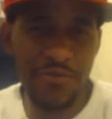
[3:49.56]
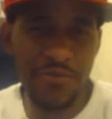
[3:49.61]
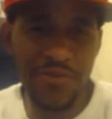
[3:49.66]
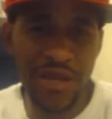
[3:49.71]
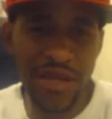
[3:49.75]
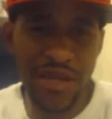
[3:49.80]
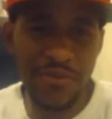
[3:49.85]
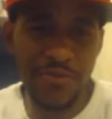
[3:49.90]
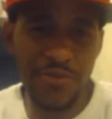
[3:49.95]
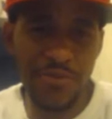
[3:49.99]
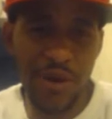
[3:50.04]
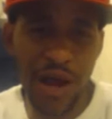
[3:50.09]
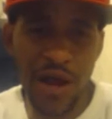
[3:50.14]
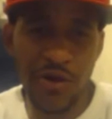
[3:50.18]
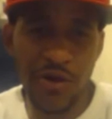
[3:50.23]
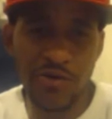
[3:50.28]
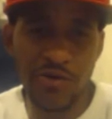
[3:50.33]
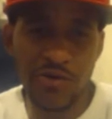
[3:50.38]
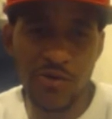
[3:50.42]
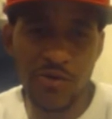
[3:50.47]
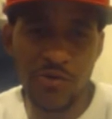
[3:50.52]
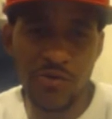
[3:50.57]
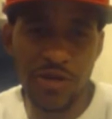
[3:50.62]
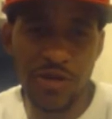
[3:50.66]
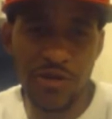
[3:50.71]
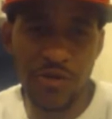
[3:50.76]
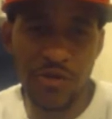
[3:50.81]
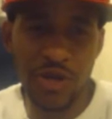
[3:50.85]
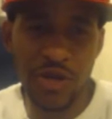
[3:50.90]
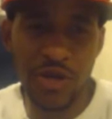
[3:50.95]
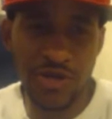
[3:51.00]
be, Broncos will be
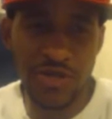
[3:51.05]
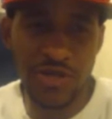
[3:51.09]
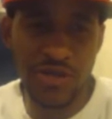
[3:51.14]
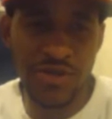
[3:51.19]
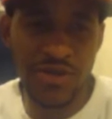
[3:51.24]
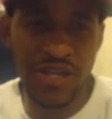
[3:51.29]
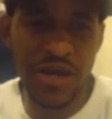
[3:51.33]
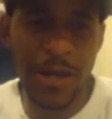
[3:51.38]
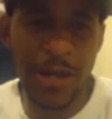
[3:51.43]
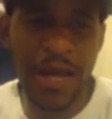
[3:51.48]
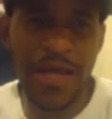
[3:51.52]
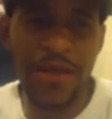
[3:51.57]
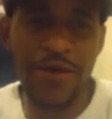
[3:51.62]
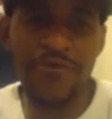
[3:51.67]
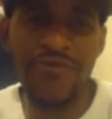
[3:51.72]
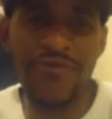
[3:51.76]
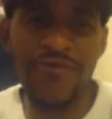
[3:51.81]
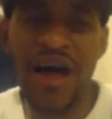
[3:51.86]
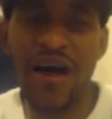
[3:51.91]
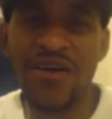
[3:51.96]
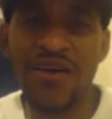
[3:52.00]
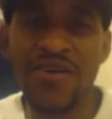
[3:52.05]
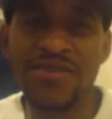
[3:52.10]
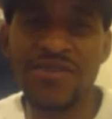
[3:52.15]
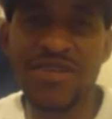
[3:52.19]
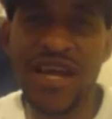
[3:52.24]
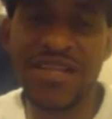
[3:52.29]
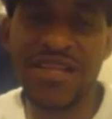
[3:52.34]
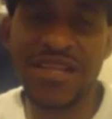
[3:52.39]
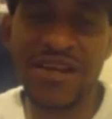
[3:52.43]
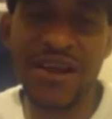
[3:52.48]
the winners. The Atlanta Falcons
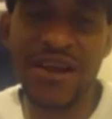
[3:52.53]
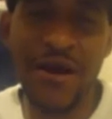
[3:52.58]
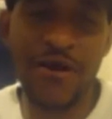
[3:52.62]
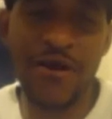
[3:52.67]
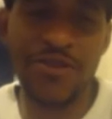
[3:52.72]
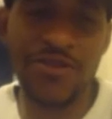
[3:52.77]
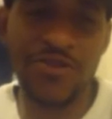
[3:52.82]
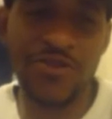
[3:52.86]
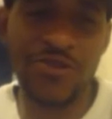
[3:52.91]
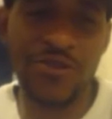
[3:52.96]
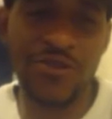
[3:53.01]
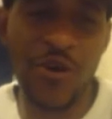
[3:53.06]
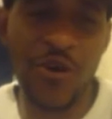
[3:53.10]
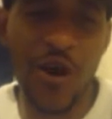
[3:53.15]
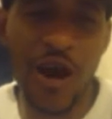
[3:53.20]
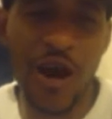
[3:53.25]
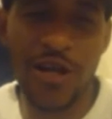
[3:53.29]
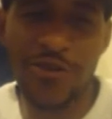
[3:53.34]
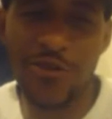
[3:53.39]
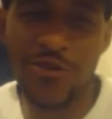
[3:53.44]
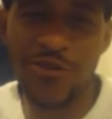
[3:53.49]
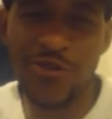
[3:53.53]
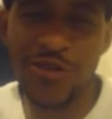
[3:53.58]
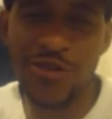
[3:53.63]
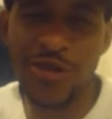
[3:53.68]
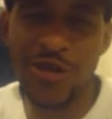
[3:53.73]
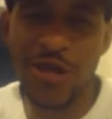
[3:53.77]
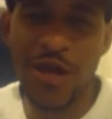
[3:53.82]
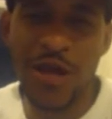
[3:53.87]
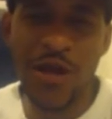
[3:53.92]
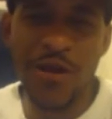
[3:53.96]
at the Arizona Cardinals.
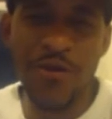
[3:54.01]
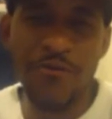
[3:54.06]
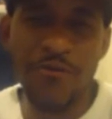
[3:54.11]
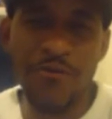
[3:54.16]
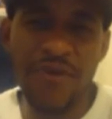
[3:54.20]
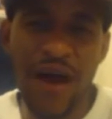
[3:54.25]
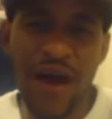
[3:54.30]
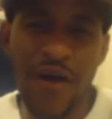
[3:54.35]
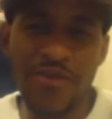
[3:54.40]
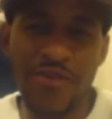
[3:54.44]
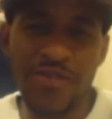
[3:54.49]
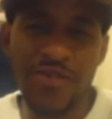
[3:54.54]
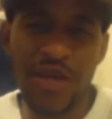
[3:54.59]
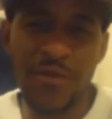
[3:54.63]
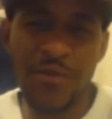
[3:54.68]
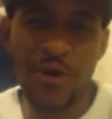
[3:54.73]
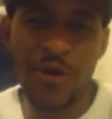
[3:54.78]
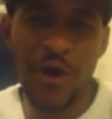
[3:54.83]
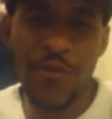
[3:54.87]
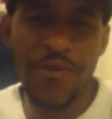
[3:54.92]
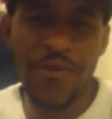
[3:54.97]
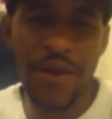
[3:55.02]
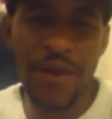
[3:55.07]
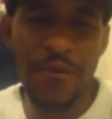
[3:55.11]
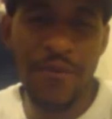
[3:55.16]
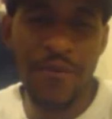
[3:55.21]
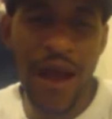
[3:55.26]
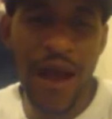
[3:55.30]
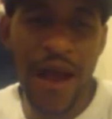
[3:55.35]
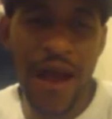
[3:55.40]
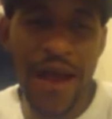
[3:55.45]
Falcons coming off that
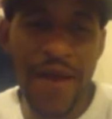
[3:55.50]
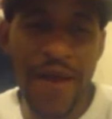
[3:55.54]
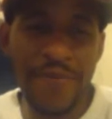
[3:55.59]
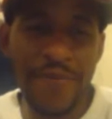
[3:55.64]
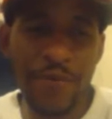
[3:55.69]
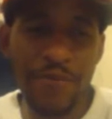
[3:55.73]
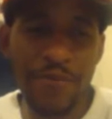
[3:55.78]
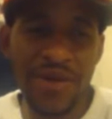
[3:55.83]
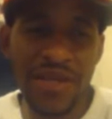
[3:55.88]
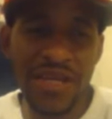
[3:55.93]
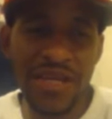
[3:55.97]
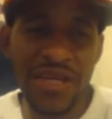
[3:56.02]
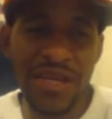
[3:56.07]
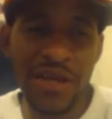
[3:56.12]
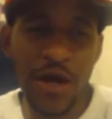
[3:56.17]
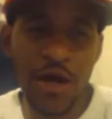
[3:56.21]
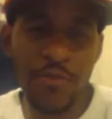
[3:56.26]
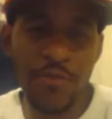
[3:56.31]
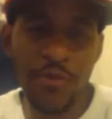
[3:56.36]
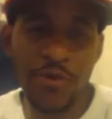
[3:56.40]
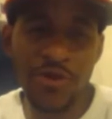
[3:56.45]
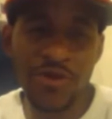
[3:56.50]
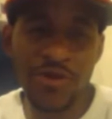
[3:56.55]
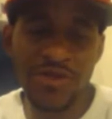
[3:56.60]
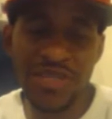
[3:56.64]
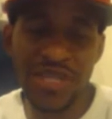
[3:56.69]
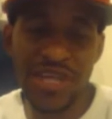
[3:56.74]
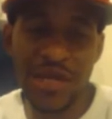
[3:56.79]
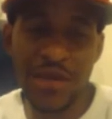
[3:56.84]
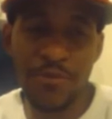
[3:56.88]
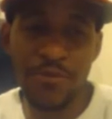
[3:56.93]
bye after beating up on
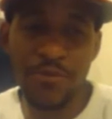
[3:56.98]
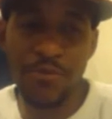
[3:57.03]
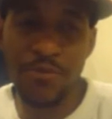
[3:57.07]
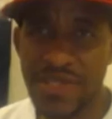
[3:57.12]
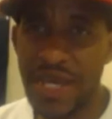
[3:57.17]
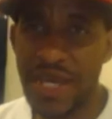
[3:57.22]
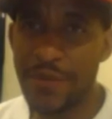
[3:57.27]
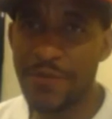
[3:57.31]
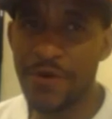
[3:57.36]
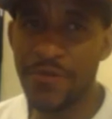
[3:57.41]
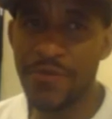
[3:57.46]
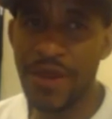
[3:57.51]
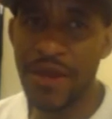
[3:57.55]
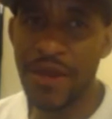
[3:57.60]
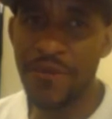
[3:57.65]
the Tampa Bay